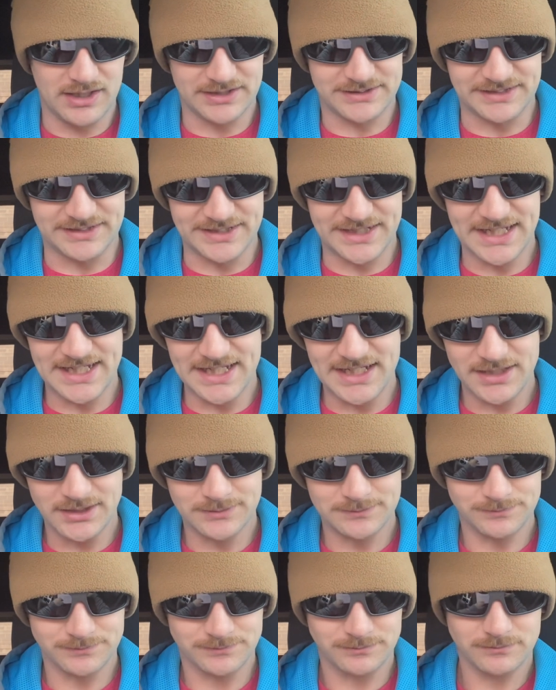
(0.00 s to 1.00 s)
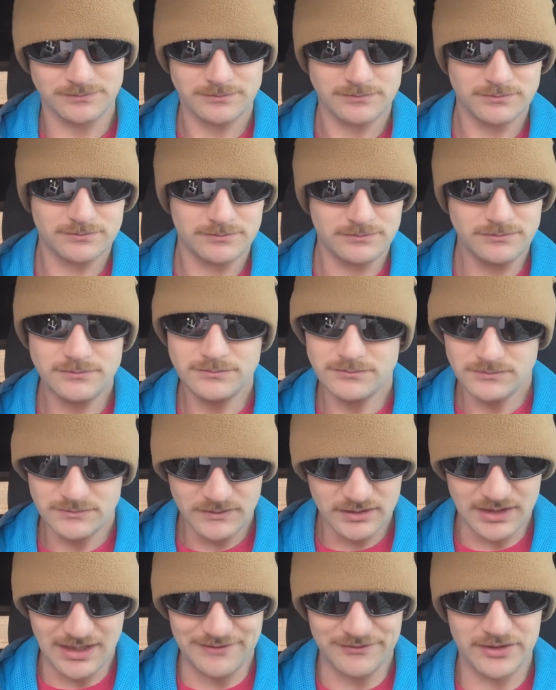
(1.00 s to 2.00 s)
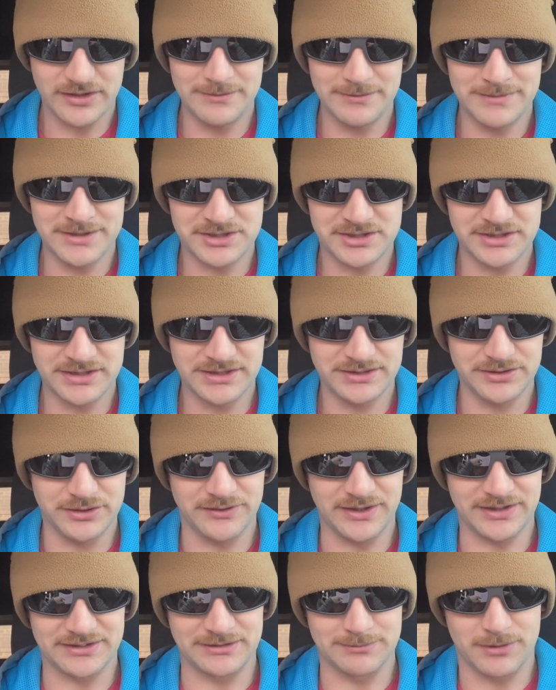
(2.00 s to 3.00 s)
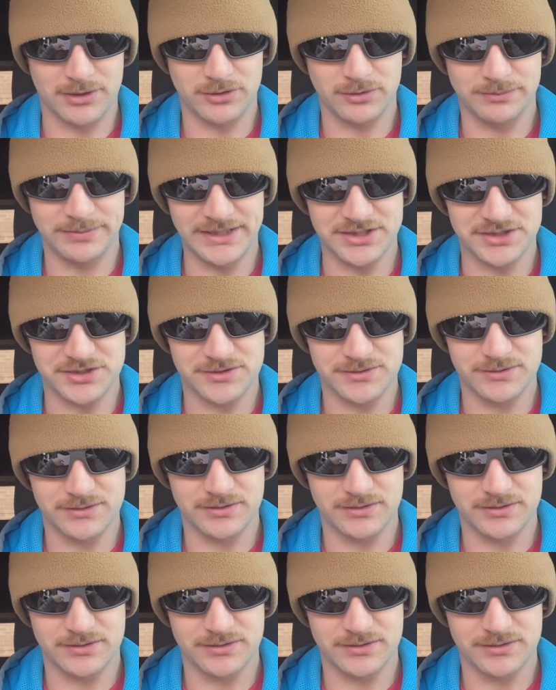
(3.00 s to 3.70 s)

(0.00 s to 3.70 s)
Today, I've already mentioned it, you got the Myrtle Beach.